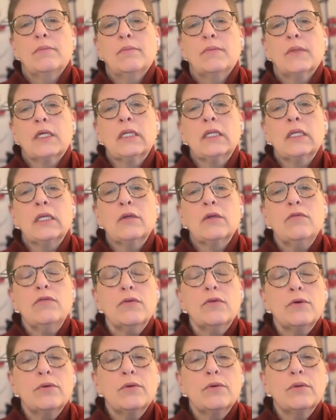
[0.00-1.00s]
clean
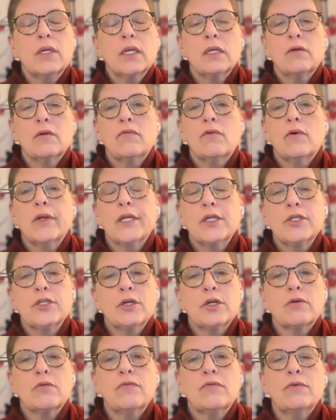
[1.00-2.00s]
food and avoiding
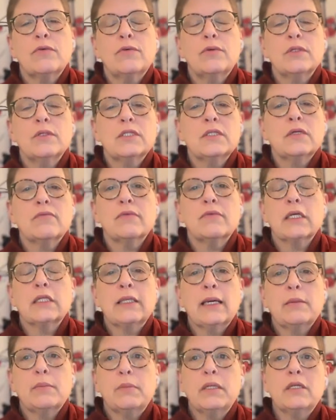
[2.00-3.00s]
junk food and stuff like
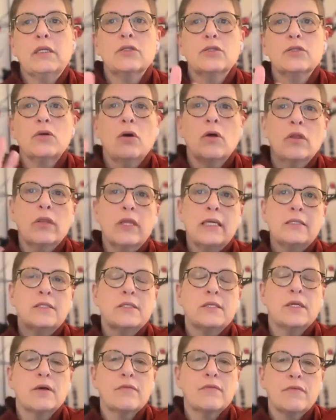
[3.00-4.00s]
that, because all that
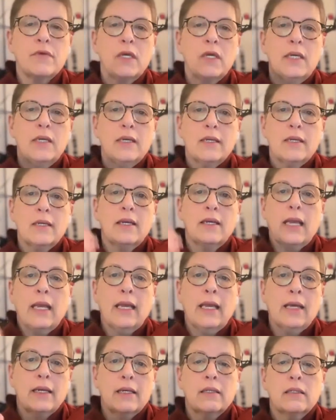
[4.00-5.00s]
stuff can
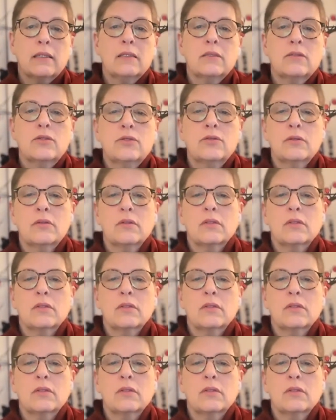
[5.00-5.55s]
add to